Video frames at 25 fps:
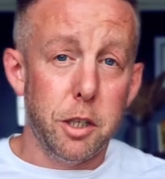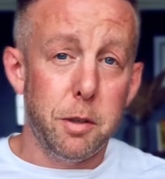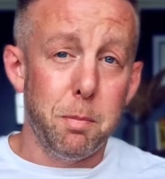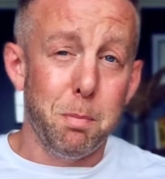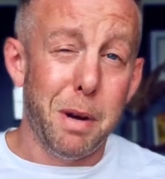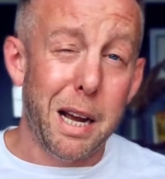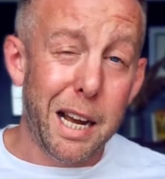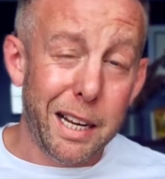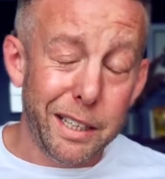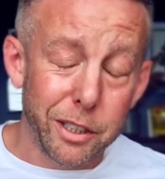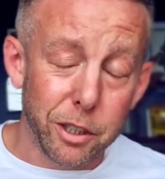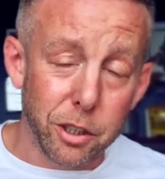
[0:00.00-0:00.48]

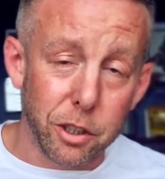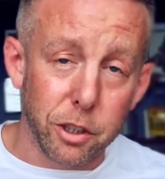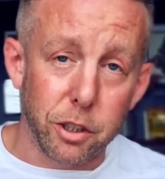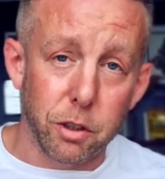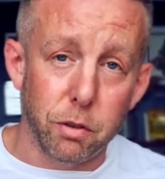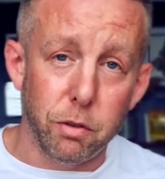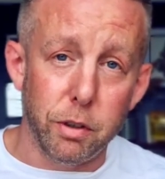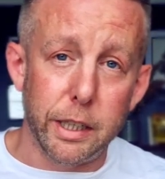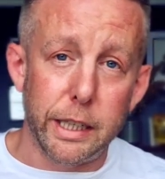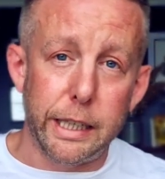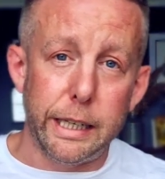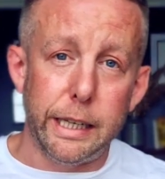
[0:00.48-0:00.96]
manuals are
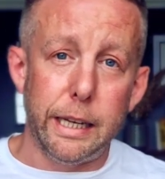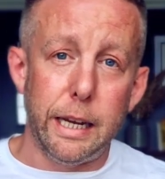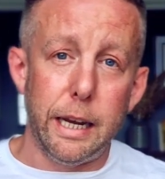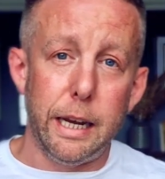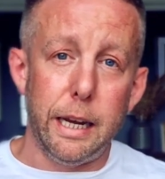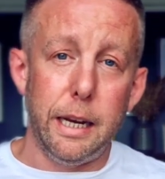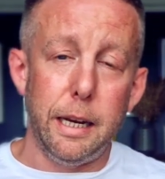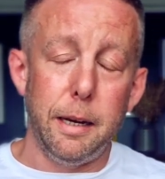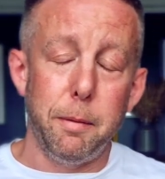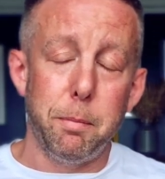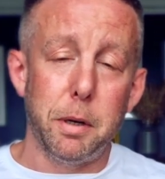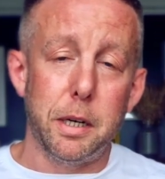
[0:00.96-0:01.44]
really
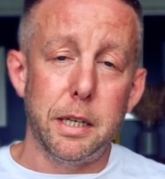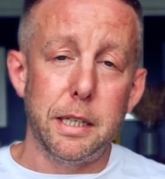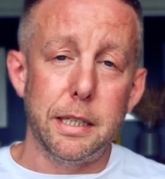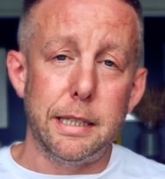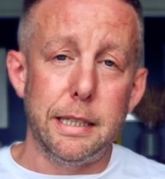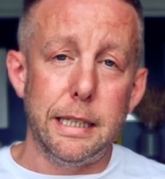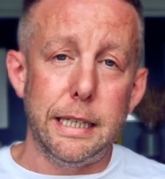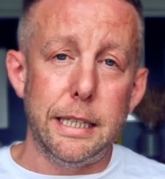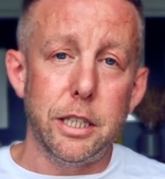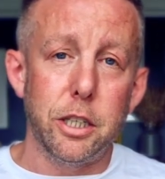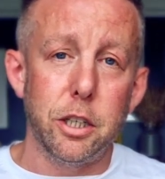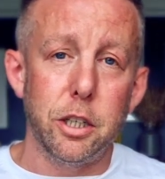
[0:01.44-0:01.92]
key because
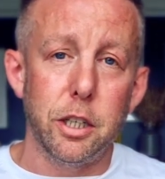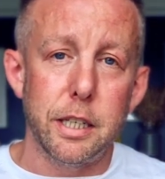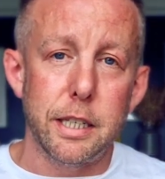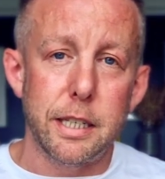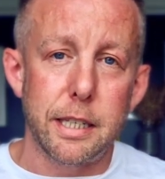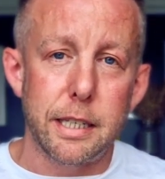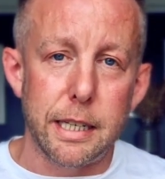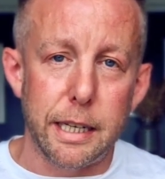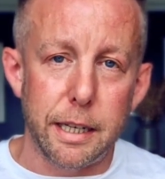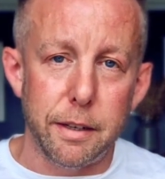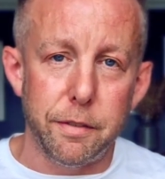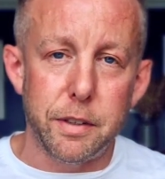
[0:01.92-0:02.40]
these are going to
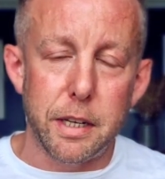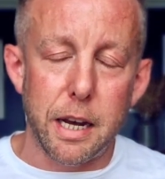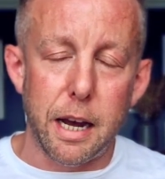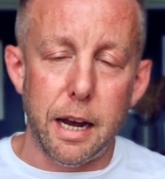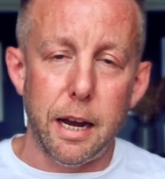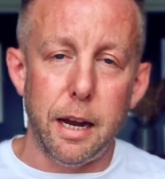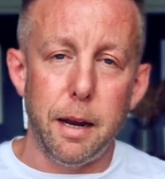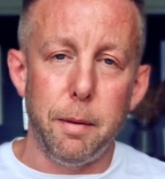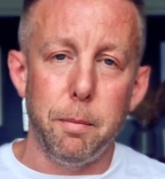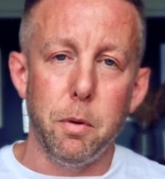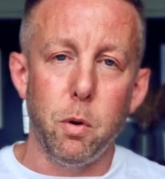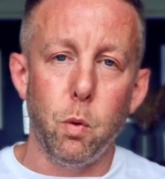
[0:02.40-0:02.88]
save
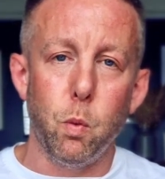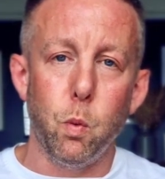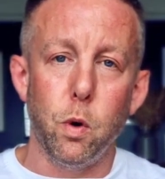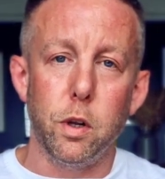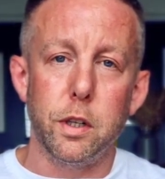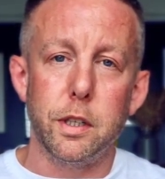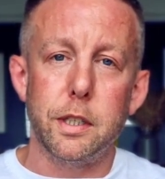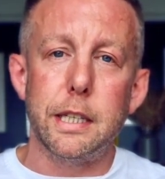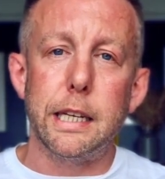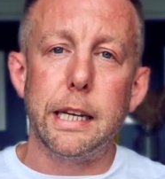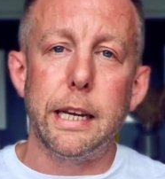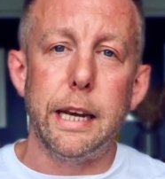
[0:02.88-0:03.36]
time
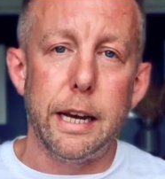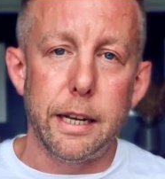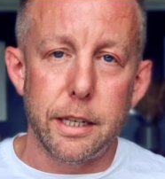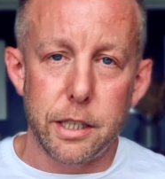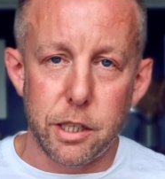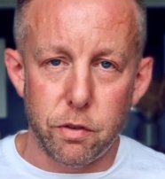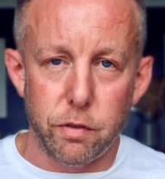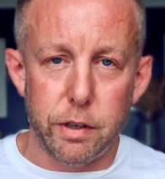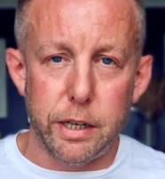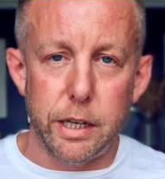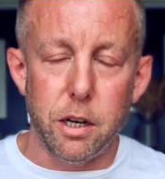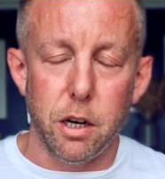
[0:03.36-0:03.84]
once the
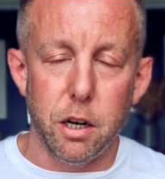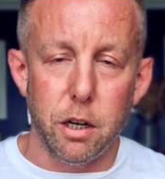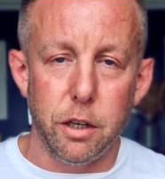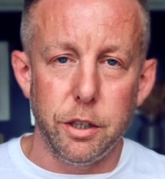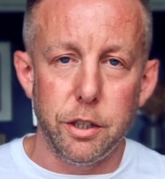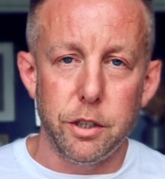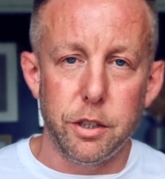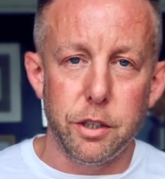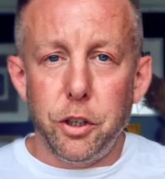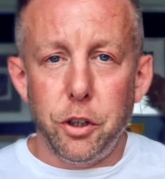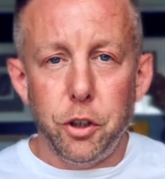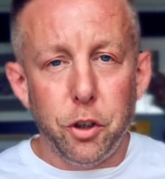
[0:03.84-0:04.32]
guests are in
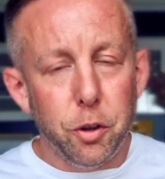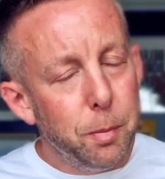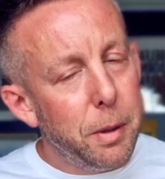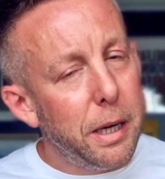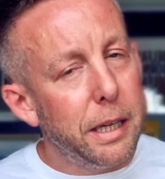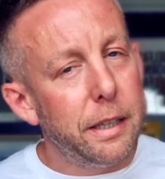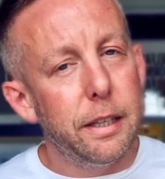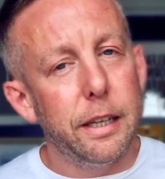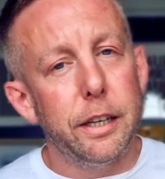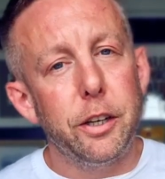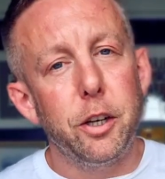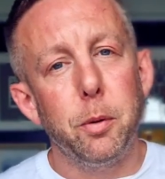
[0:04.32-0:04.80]
house. You
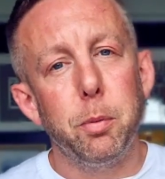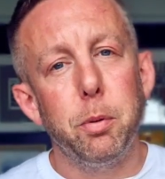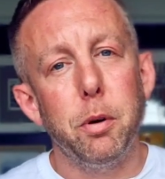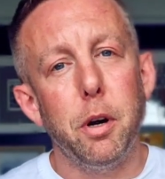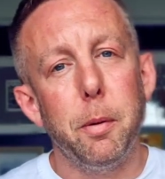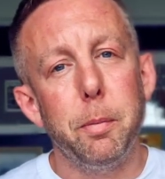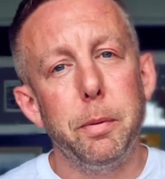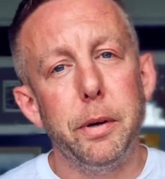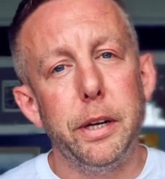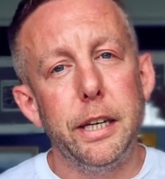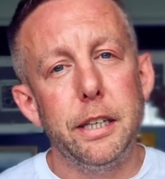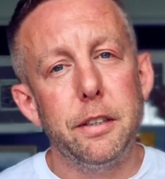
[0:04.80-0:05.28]
might think your
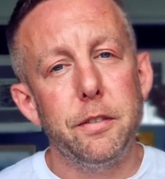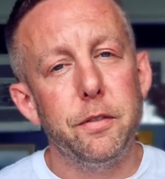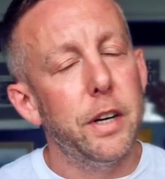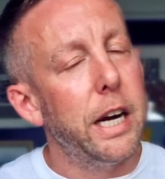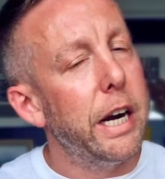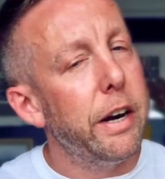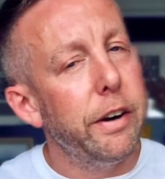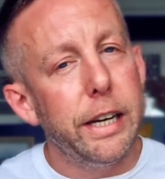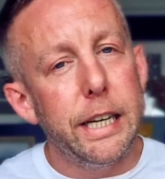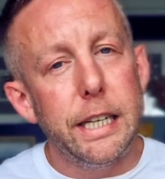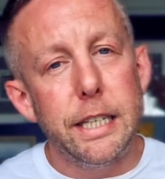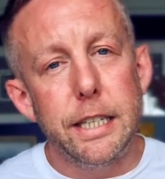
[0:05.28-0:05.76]
property is
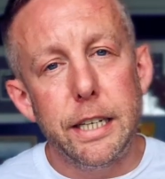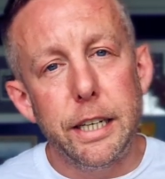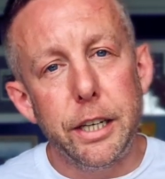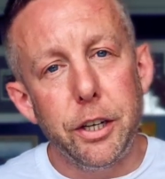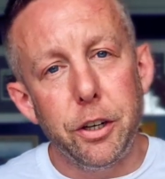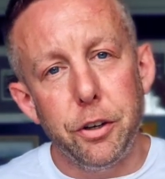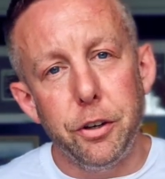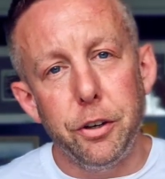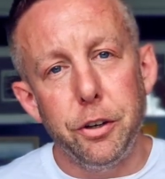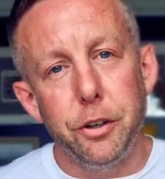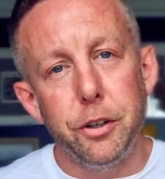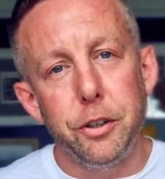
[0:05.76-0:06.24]
very easy to
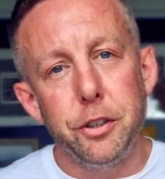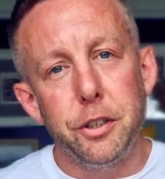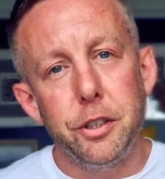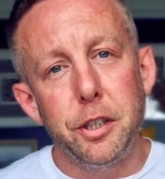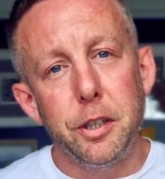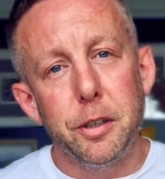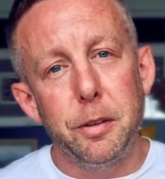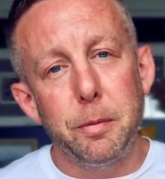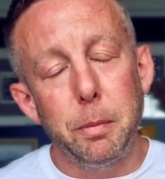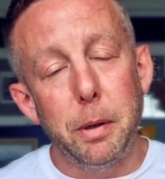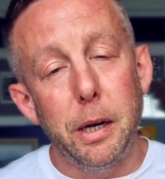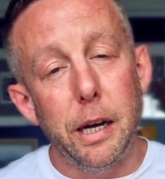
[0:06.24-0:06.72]
use,
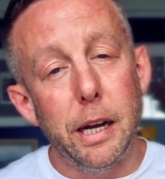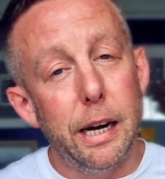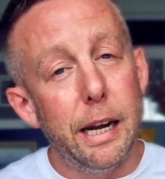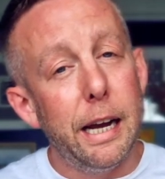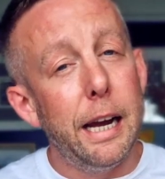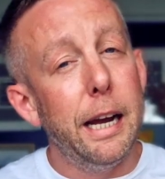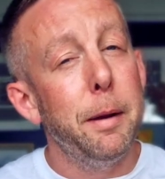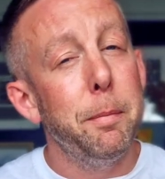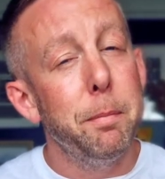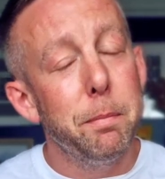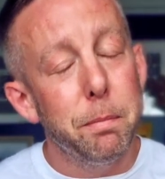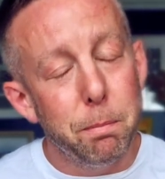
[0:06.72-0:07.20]
but
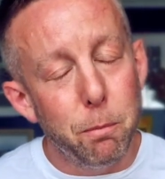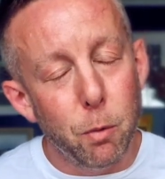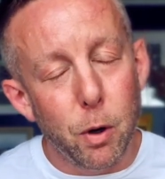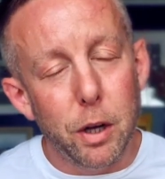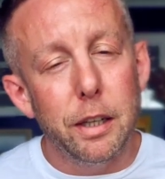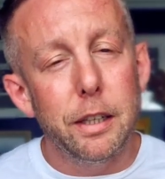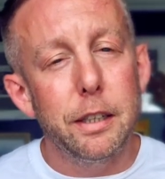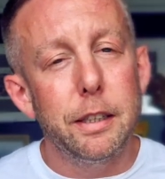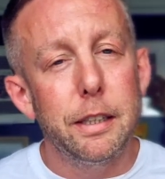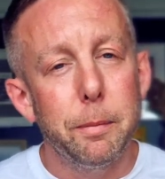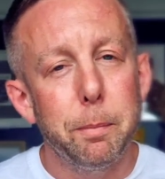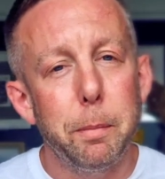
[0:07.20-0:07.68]
I'm
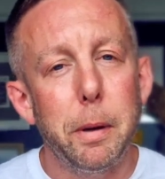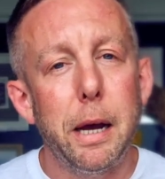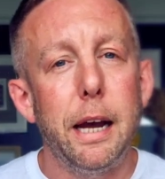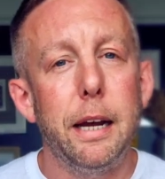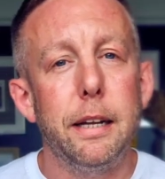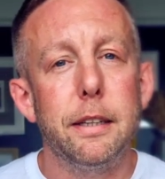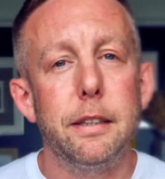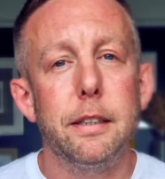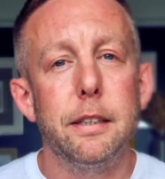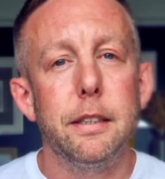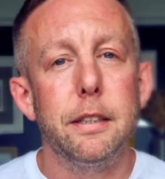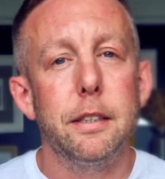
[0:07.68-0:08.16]
willing to
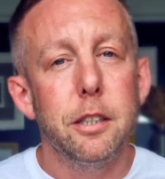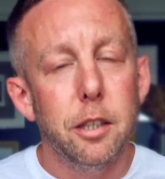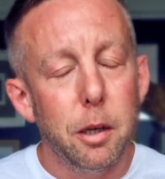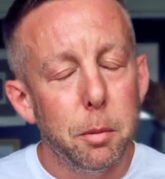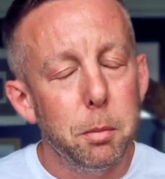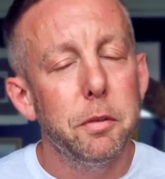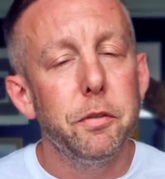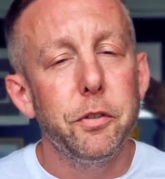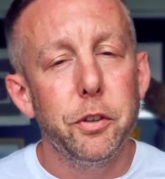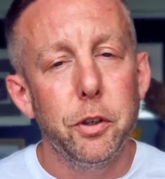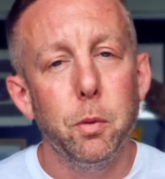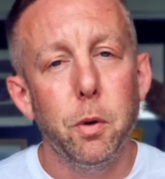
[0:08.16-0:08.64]
bet that
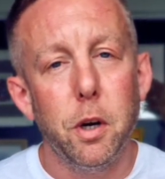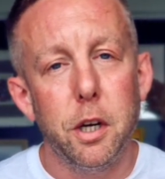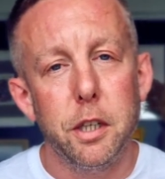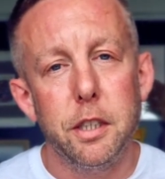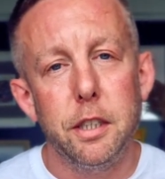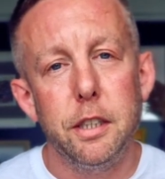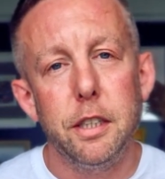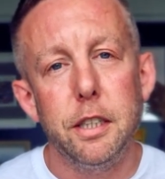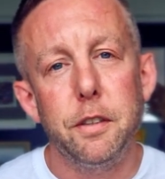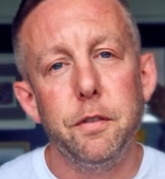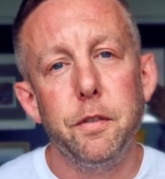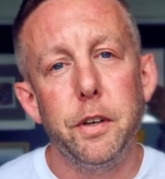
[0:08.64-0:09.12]
some of you
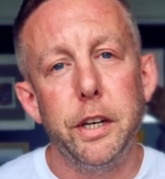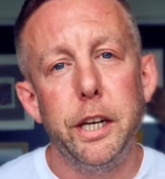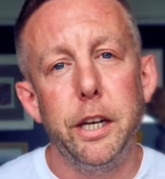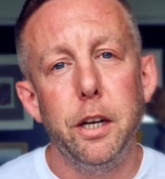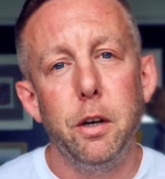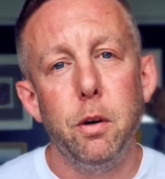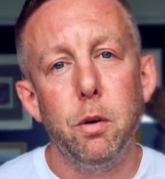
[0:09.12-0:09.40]
watching this video